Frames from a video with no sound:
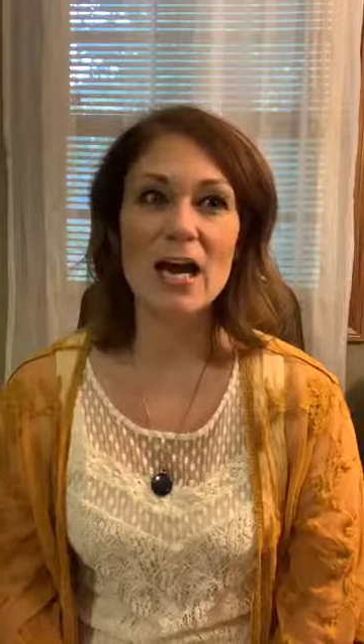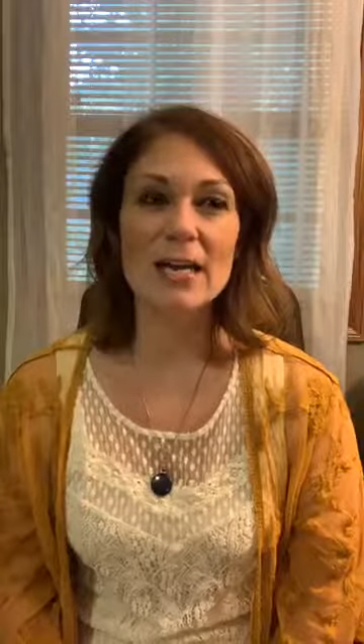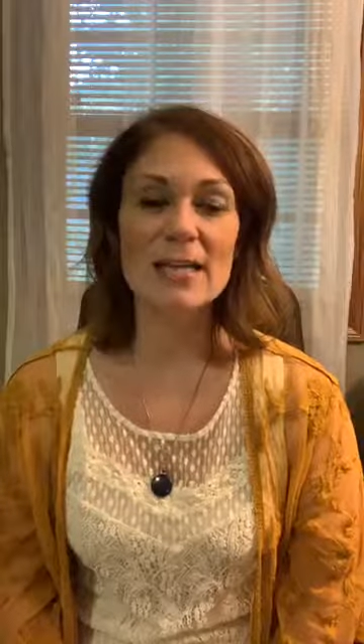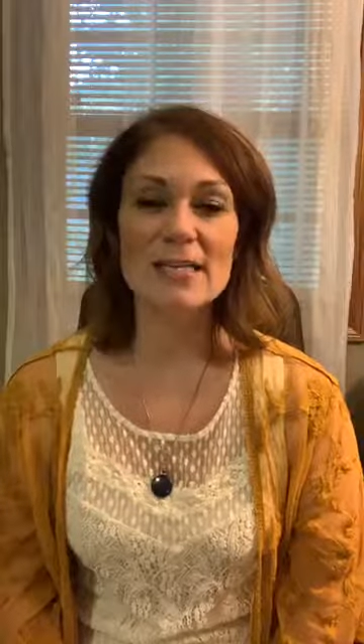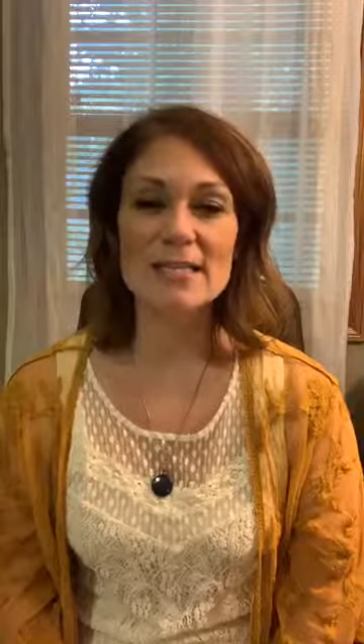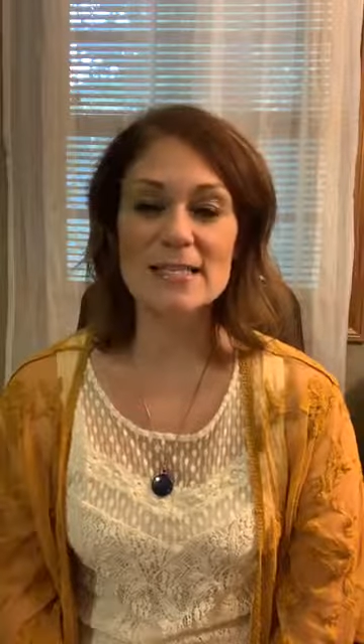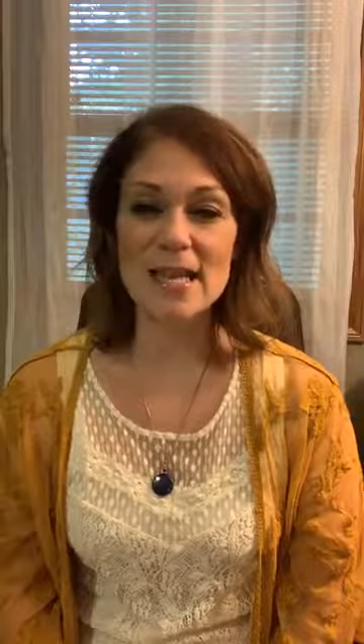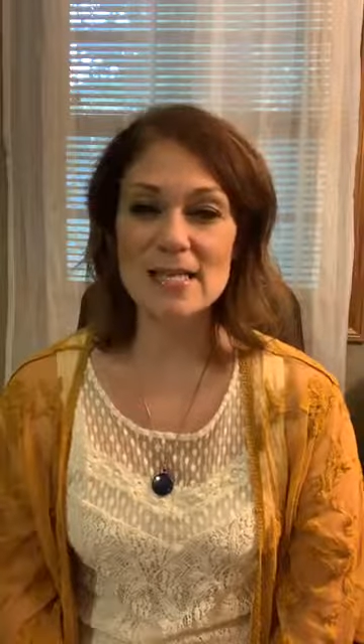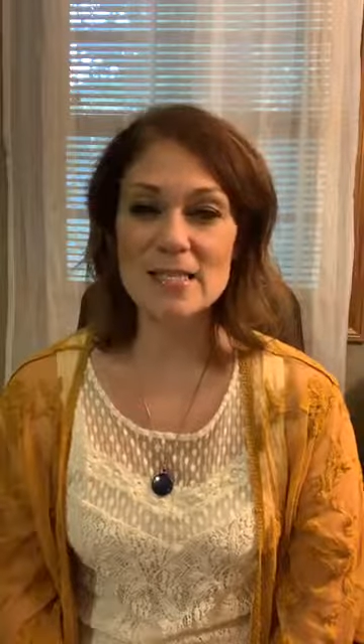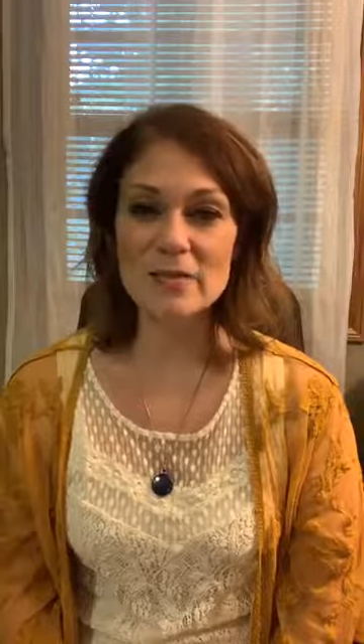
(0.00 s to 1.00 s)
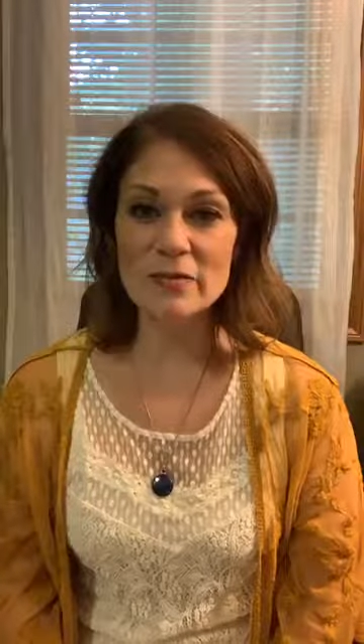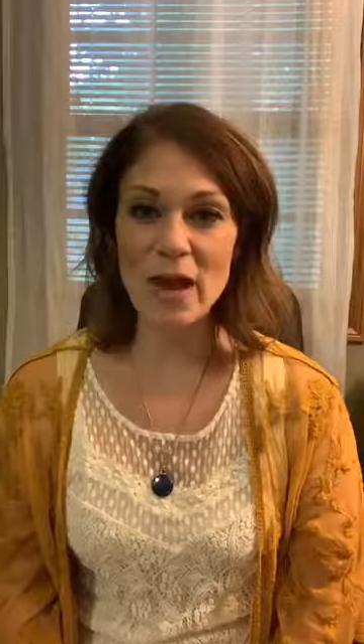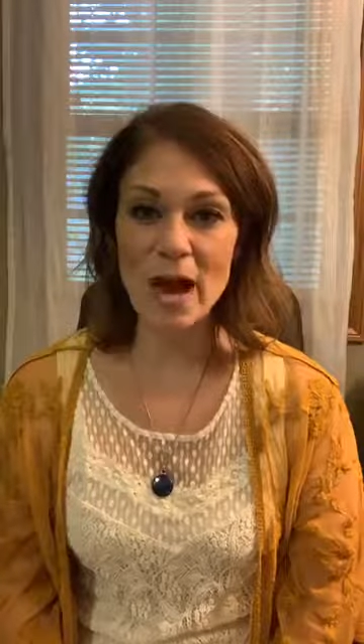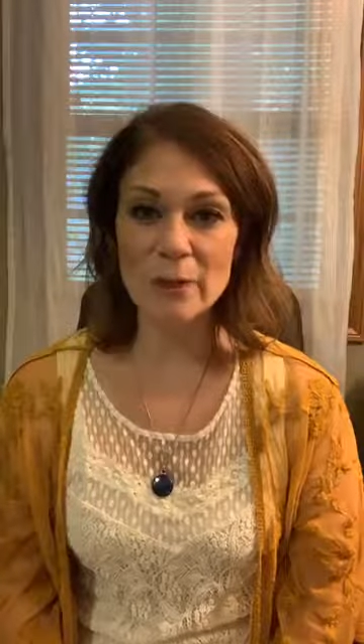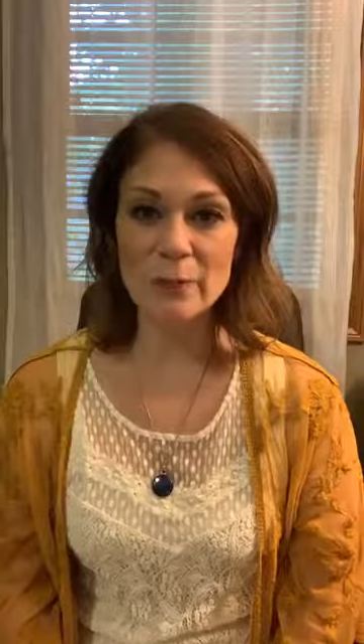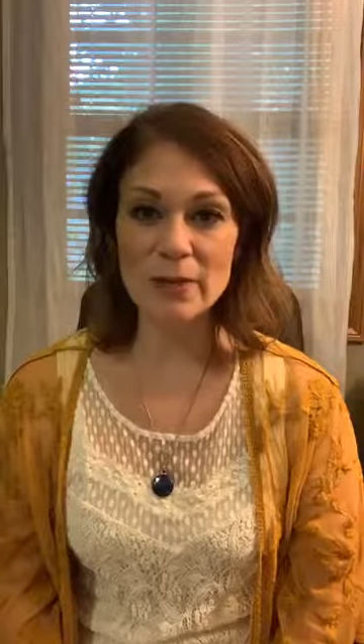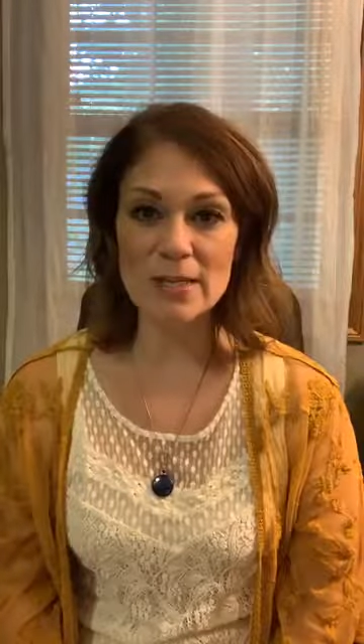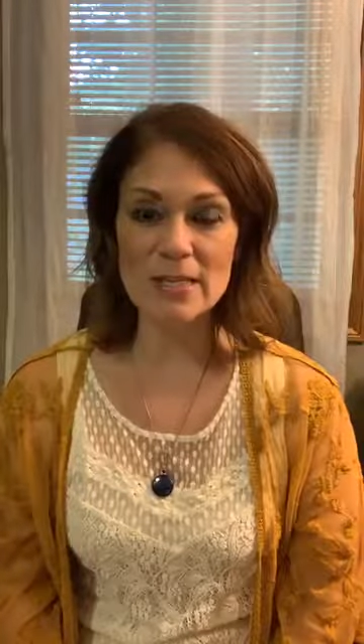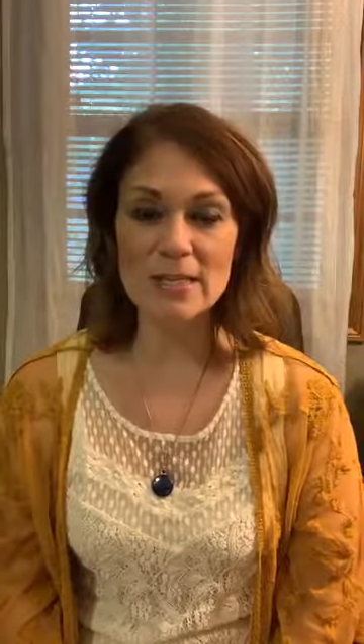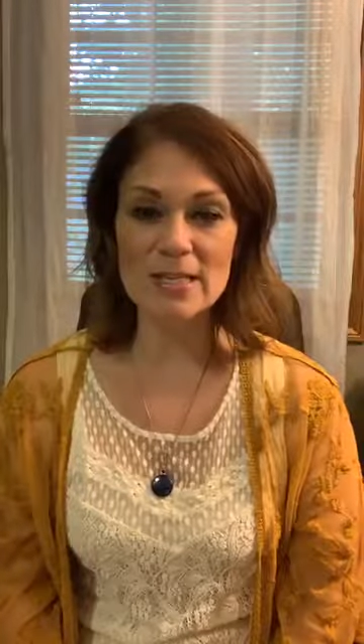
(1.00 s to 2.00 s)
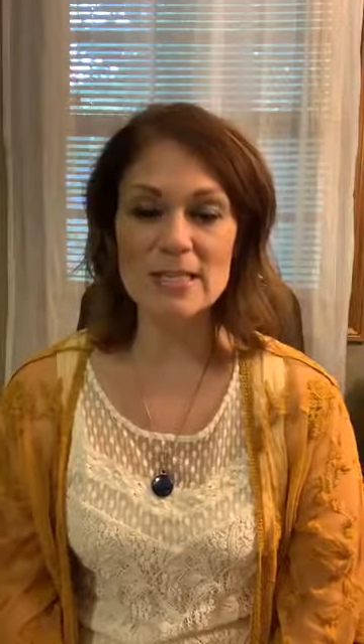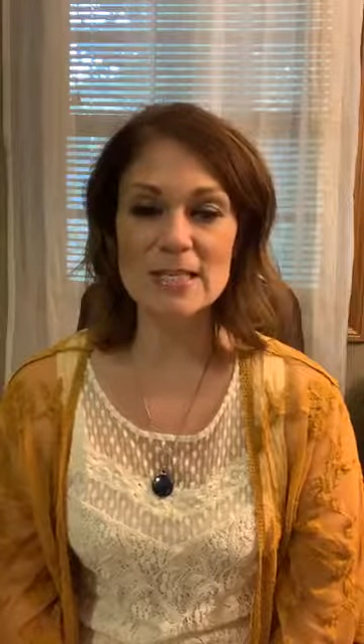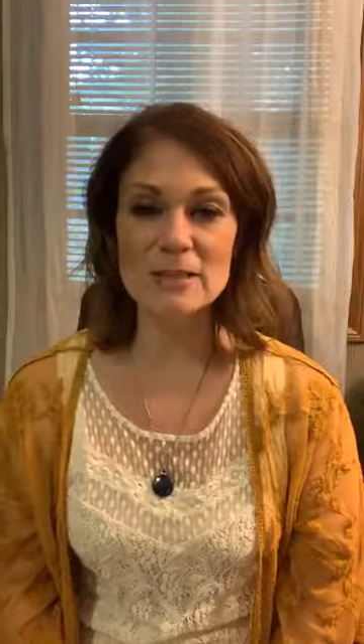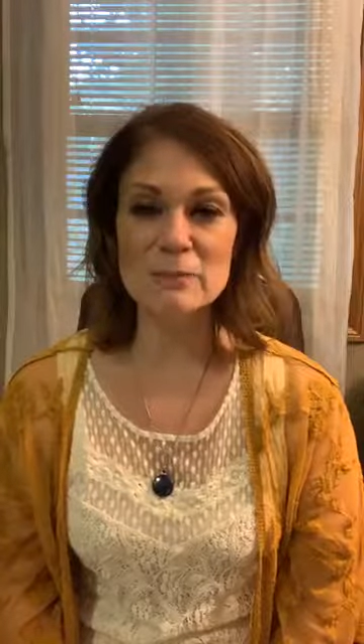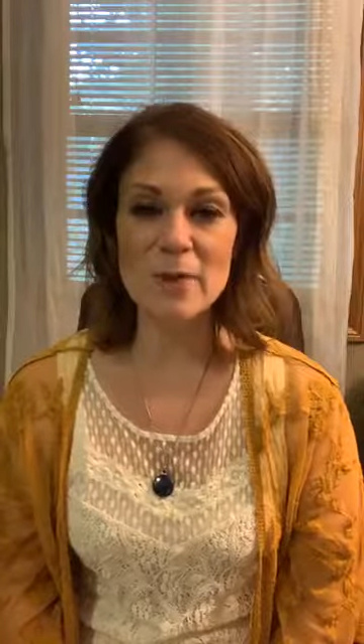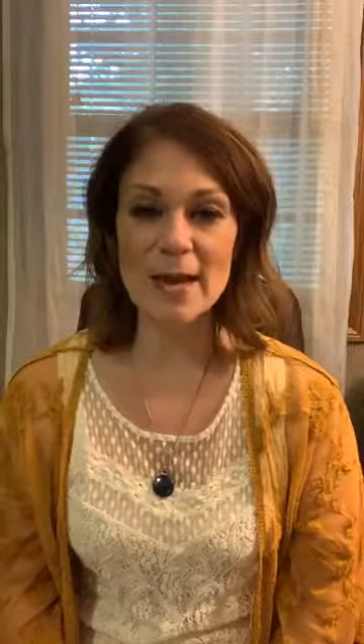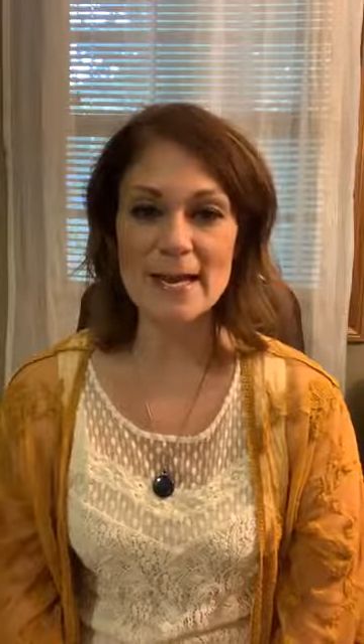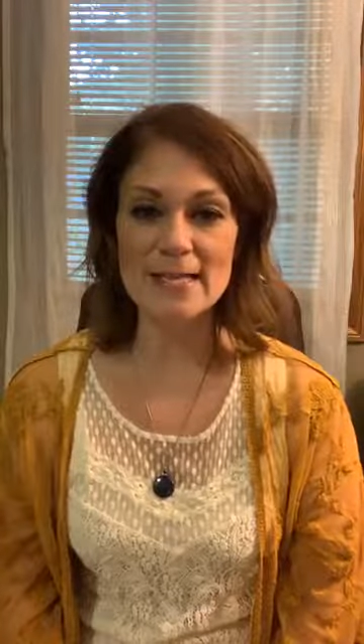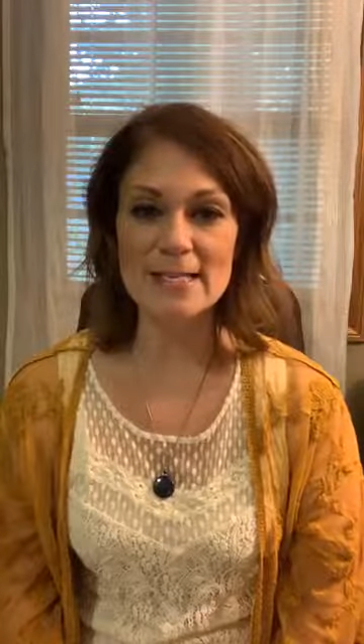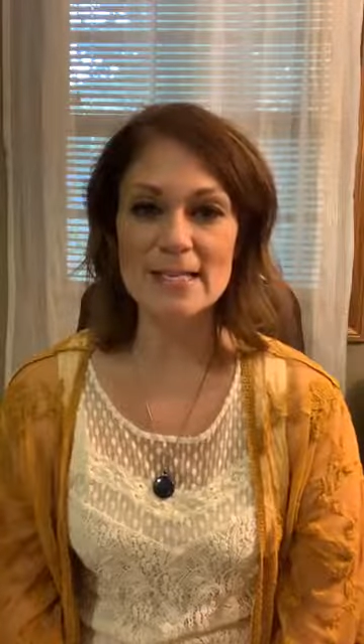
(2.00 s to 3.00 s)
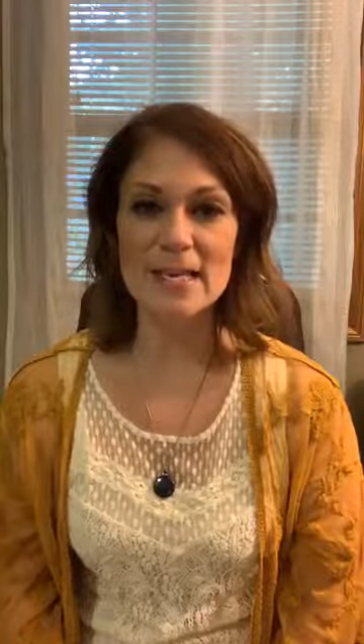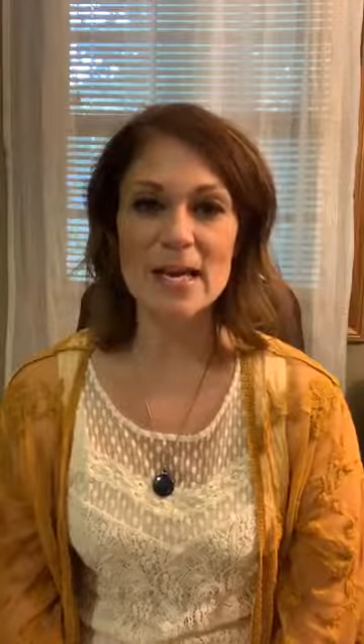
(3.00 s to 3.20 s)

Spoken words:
get a sense of that peace and space